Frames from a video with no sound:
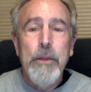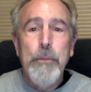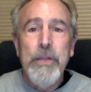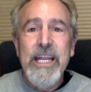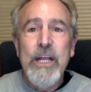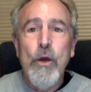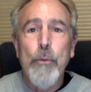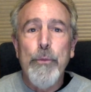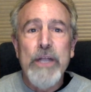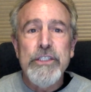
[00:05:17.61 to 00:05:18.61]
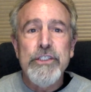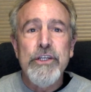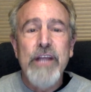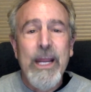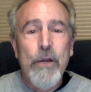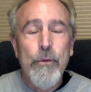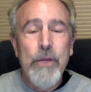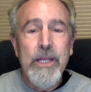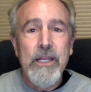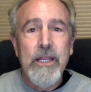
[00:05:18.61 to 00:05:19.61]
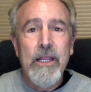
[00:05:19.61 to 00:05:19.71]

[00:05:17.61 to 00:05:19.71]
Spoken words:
political pressure and greed.